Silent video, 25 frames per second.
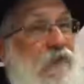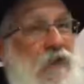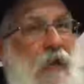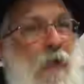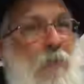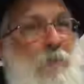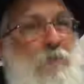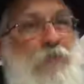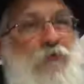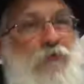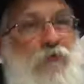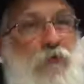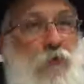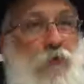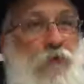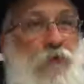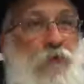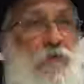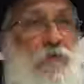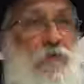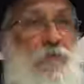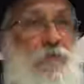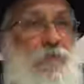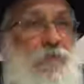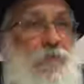
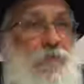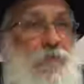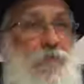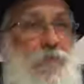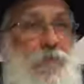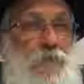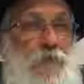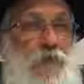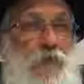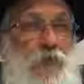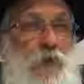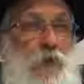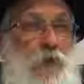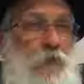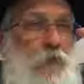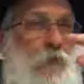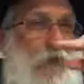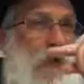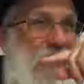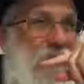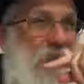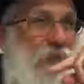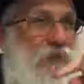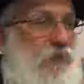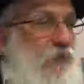topsoil were
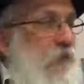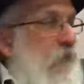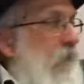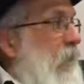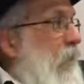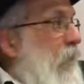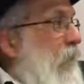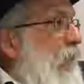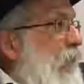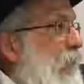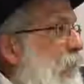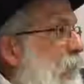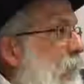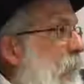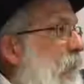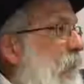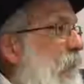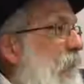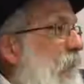actually destroyed